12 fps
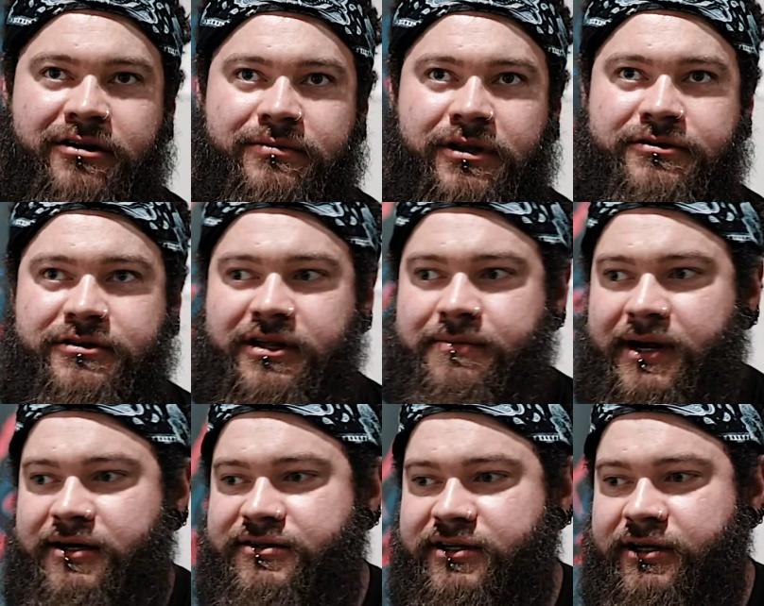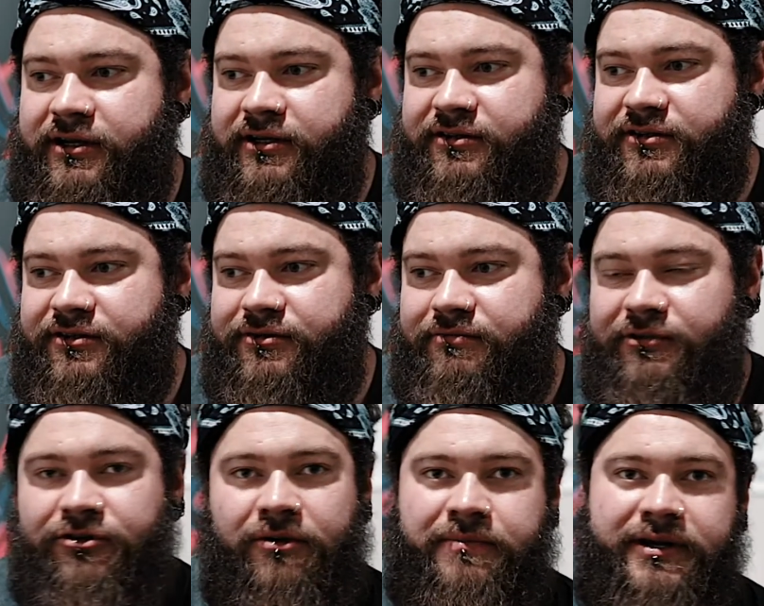up close to their max, is
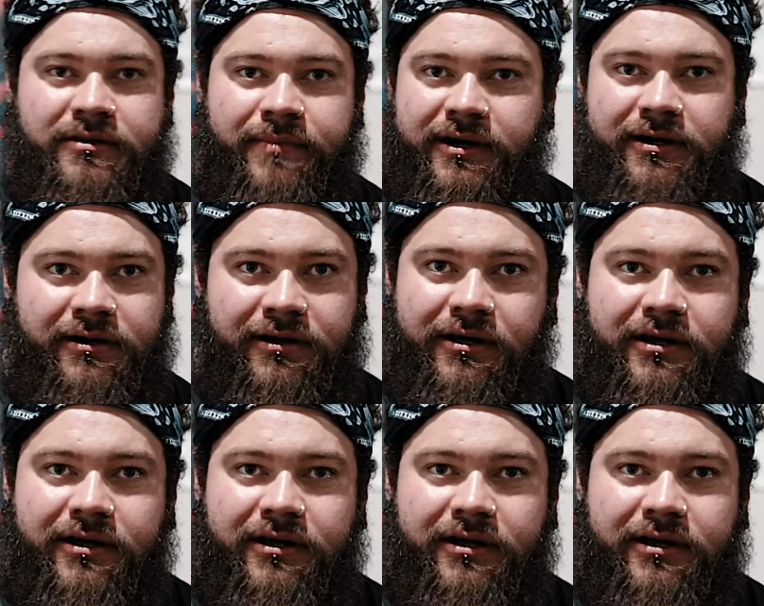dumping the bar.